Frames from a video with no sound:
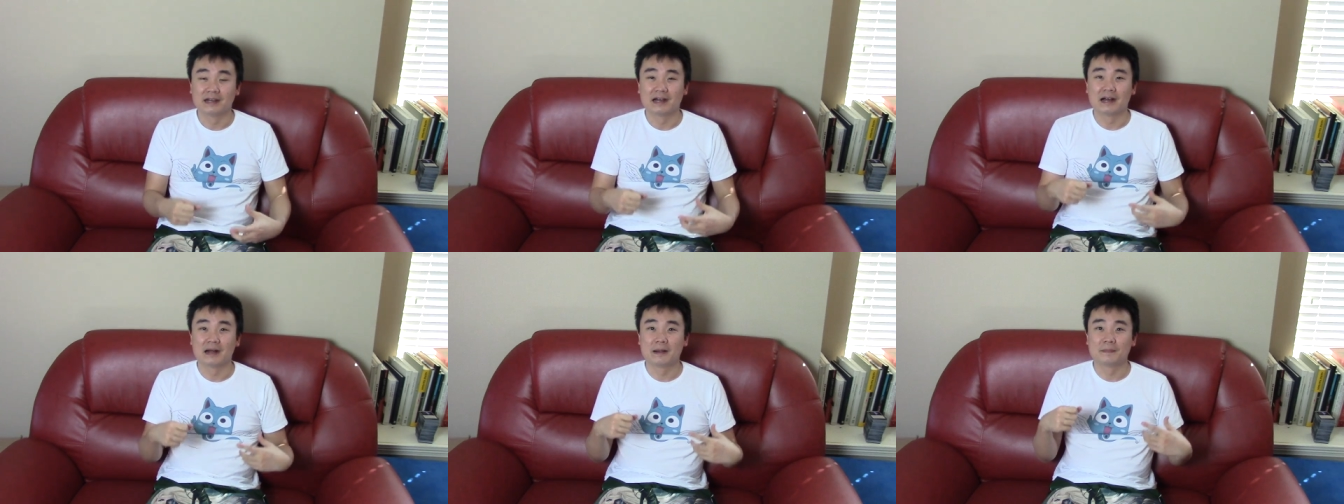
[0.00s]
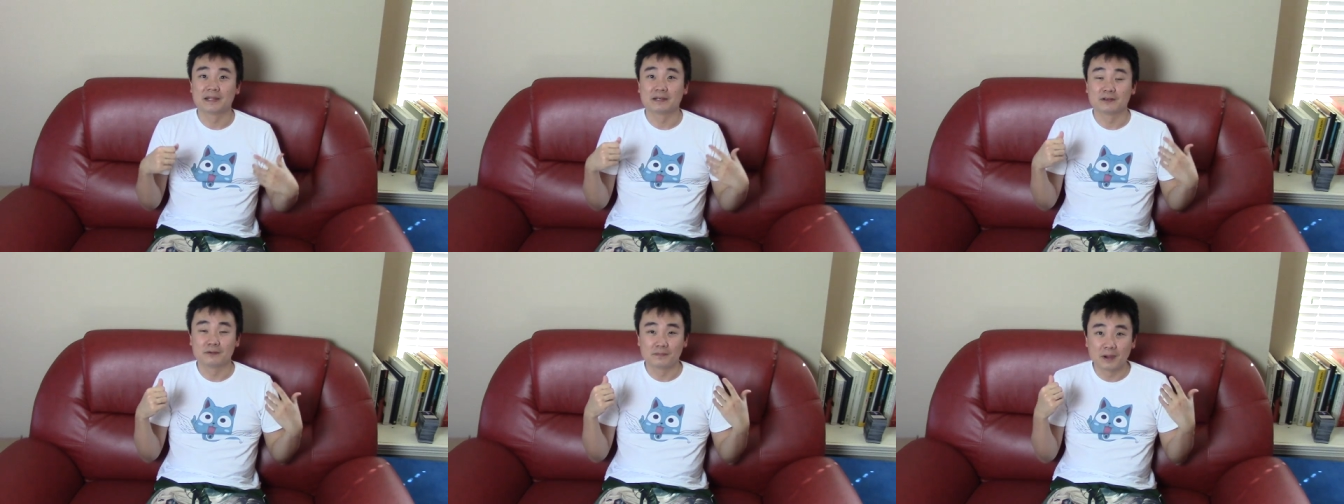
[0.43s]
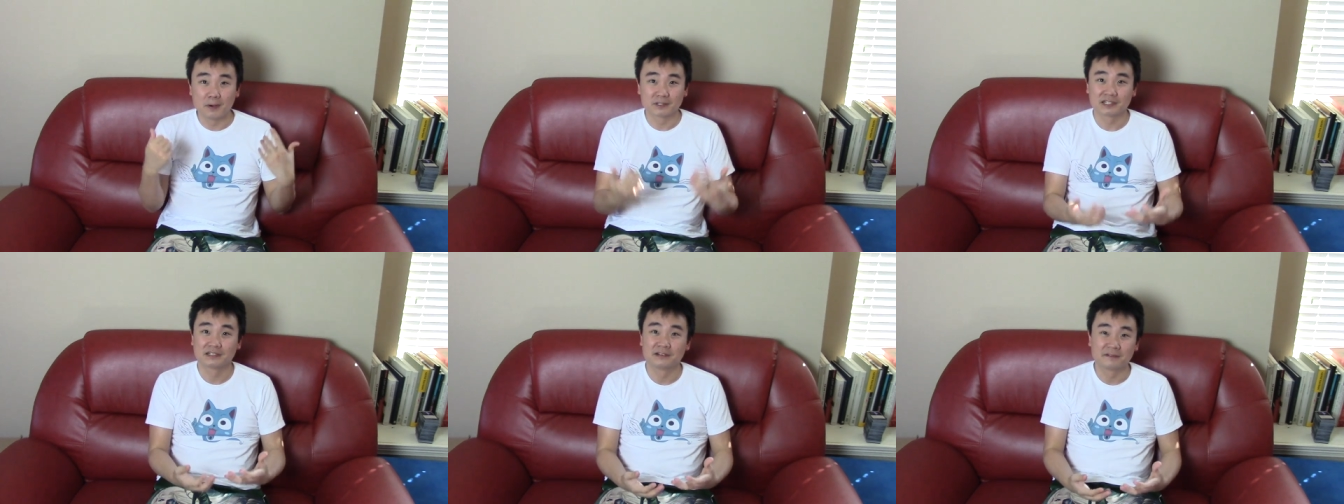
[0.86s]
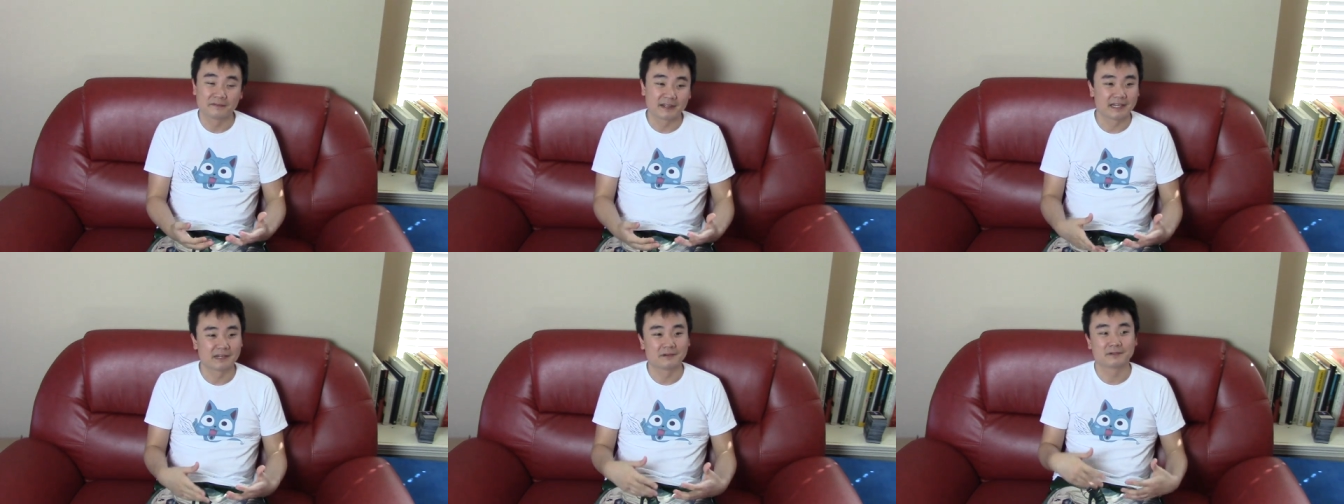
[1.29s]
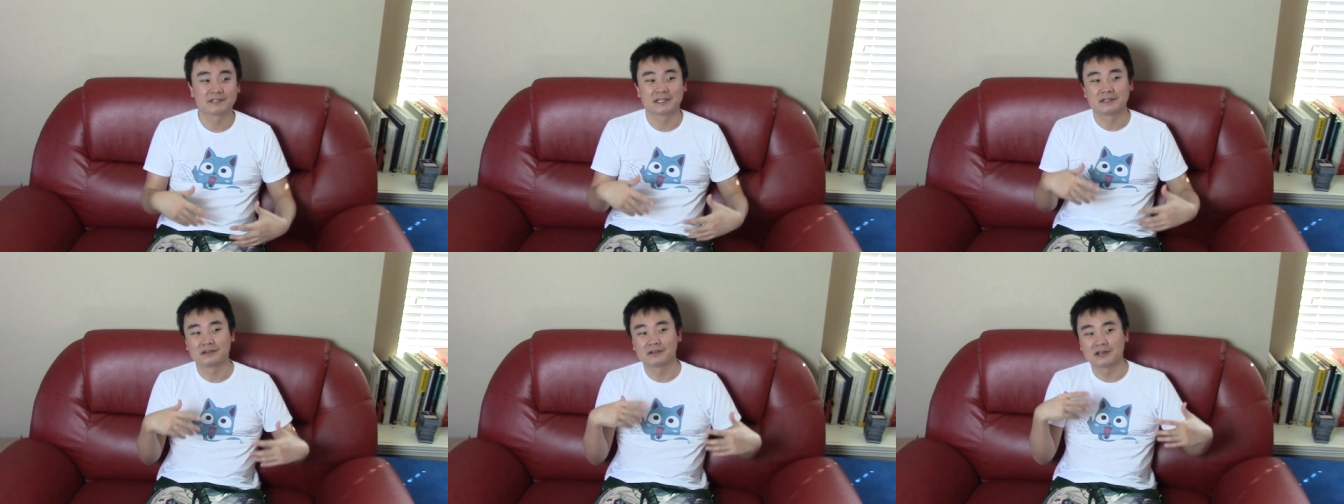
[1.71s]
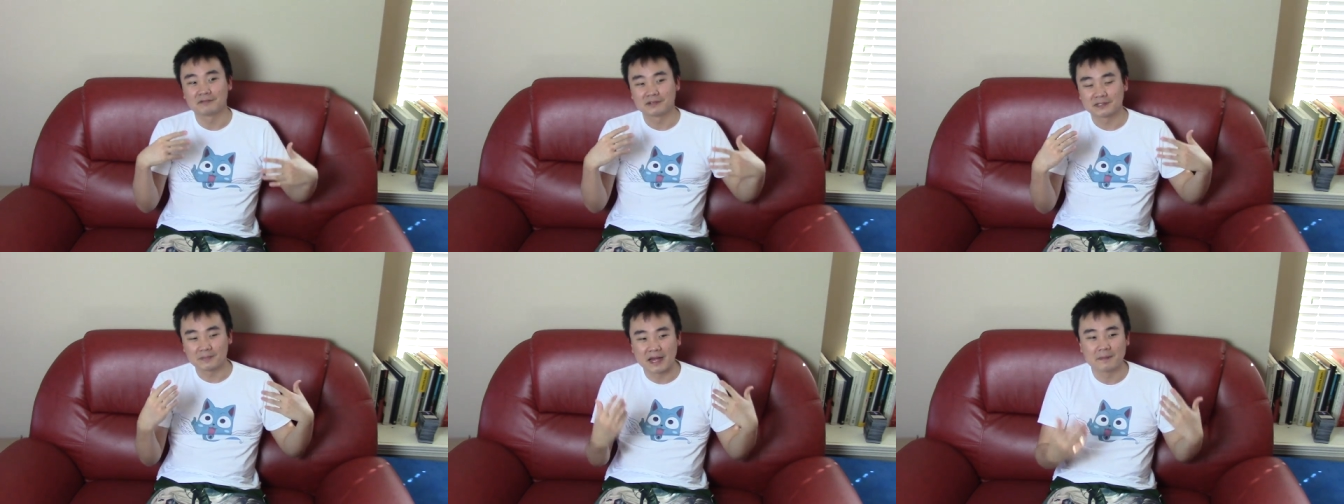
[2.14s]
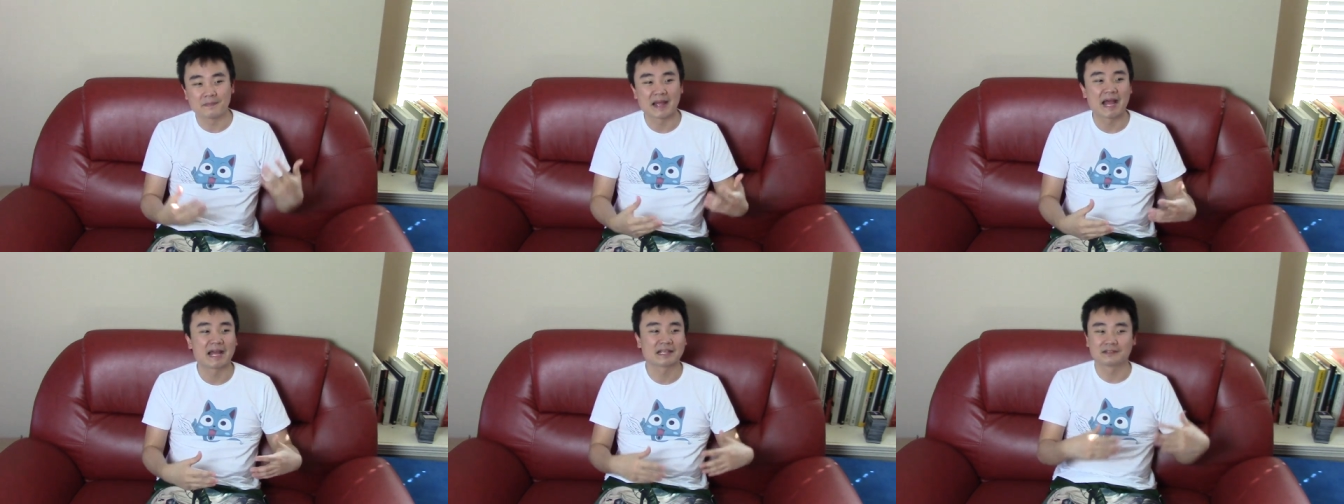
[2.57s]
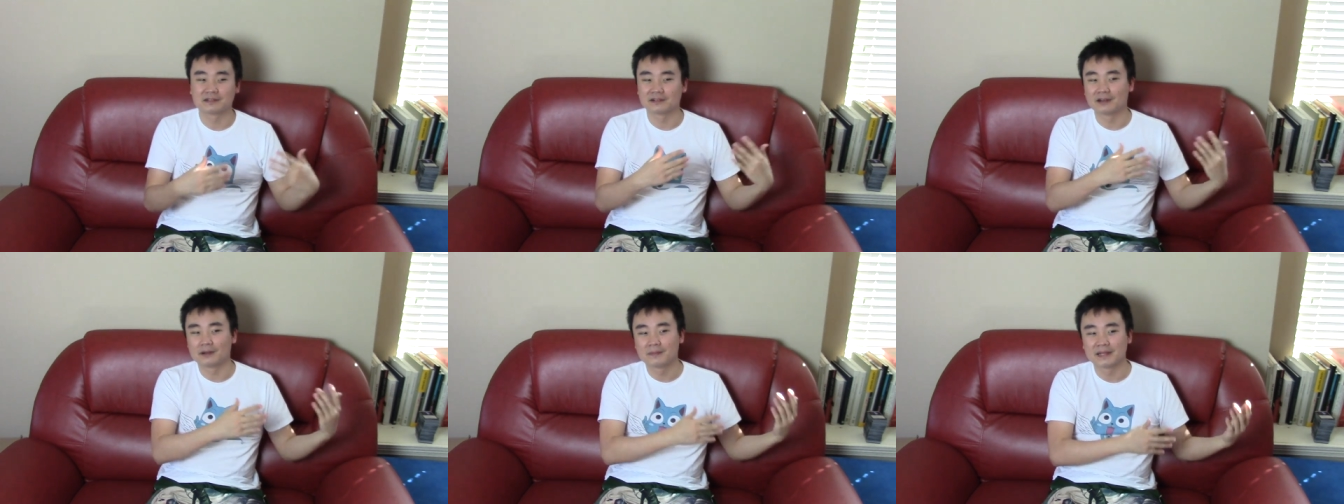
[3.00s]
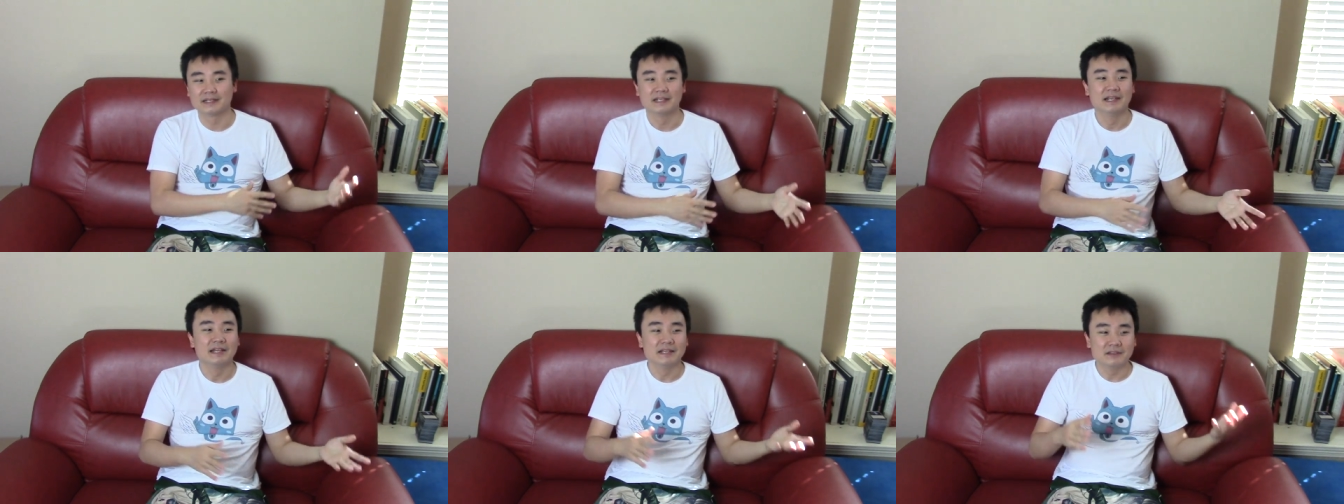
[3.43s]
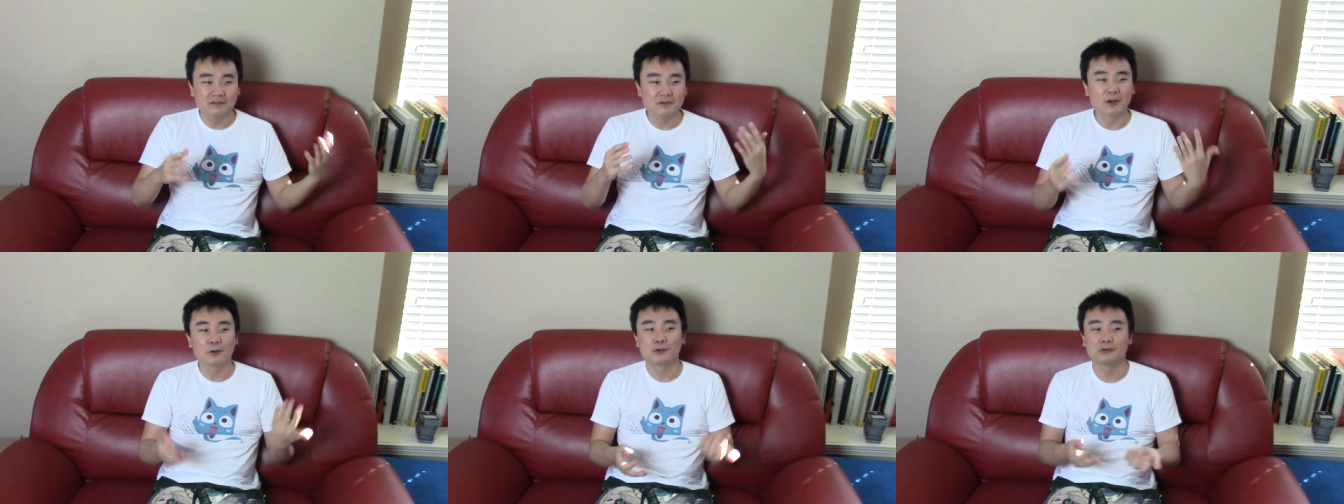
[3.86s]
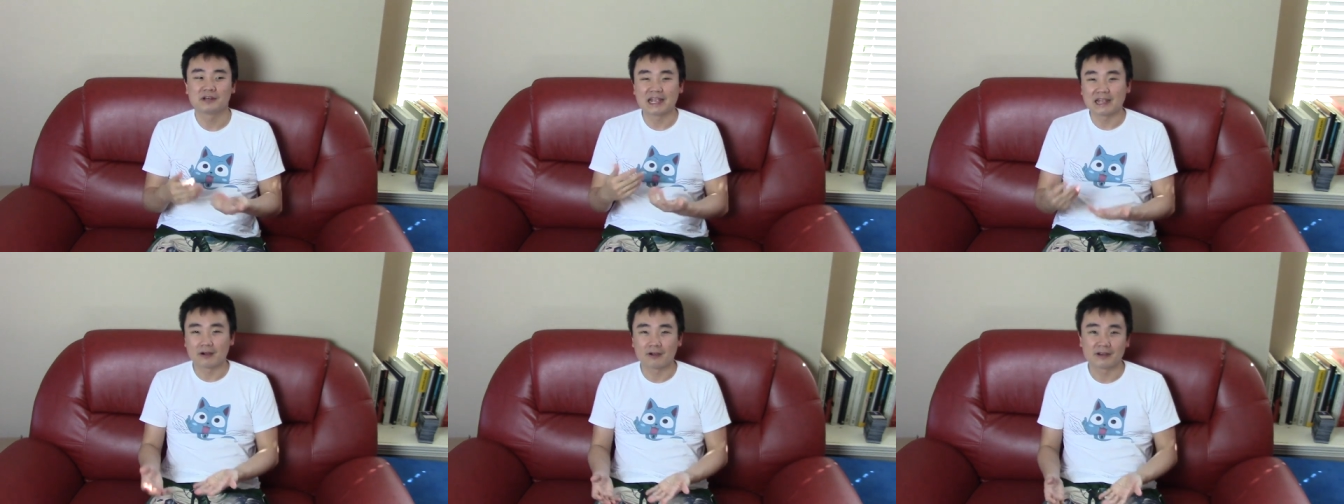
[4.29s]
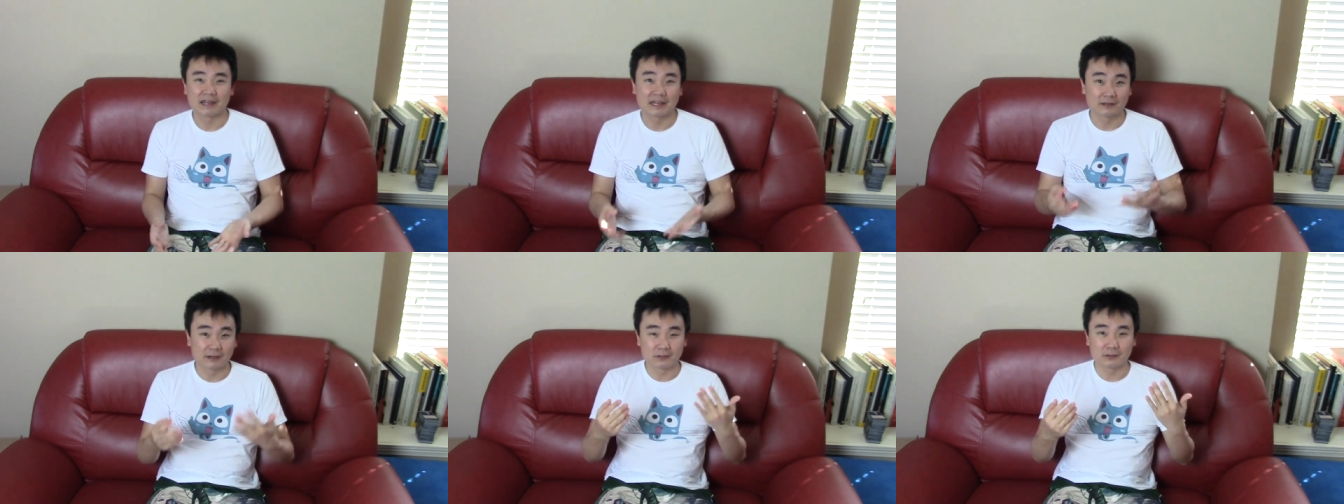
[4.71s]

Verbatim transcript: um, and who post on your videos and you can respond back to them and you know who they are, they know